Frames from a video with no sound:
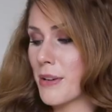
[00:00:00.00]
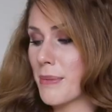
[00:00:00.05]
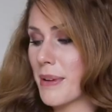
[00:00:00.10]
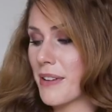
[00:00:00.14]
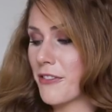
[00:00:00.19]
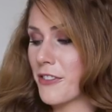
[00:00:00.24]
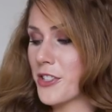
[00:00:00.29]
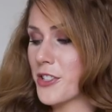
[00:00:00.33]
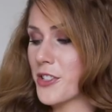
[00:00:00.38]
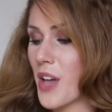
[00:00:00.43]

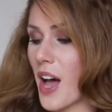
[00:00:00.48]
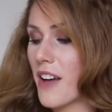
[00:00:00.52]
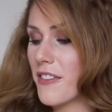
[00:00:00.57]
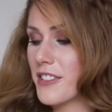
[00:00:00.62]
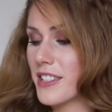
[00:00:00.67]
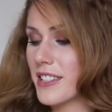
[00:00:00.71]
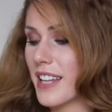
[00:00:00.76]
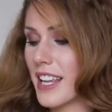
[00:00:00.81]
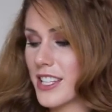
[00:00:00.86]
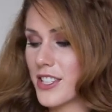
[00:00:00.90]
treatment for
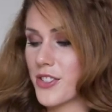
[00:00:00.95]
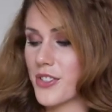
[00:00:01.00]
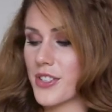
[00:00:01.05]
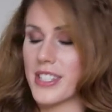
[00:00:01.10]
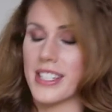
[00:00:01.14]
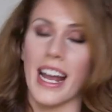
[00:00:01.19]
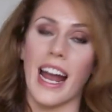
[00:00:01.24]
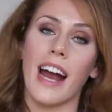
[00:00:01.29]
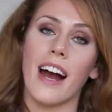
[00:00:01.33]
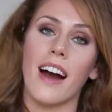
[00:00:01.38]
soft,
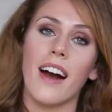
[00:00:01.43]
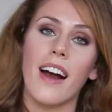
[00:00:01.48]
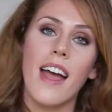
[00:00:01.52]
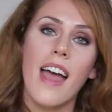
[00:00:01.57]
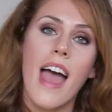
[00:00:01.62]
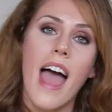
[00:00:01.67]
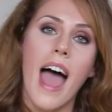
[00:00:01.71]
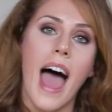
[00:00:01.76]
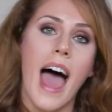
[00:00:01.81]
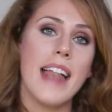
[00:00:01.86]
lustrous hair,
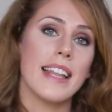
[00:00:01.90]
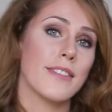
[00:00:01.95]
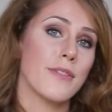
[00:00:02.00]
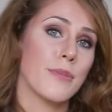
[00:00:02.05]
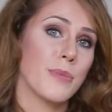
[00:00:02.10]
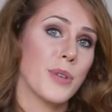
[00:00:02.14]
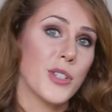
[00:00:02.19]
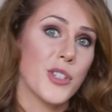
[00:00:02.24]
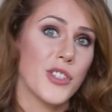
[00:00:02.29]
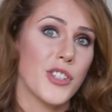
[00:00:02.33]
and
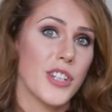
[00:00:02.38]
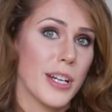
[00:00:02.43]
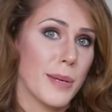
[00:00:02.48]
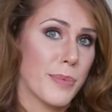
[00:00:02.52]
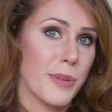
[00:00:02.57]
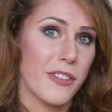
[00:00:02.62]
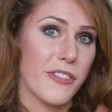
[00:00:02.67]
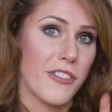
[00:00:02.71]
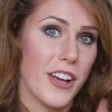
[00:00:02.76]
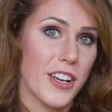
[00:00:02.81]
it's from
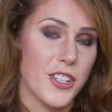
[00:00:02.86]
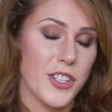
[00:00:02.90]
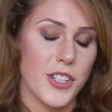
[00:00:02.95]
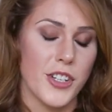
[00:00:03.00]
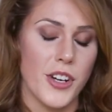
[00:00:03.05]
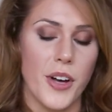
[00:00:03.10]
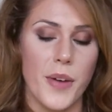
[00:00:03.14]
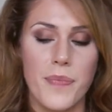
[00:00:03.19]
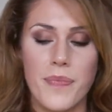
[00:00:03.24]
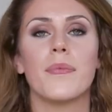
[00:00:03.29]
Neutrogena
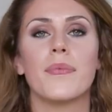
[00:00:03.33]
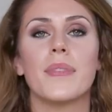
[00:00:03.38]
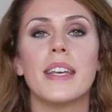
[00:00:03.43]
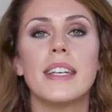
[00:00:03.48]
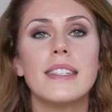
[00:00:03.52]
Professional.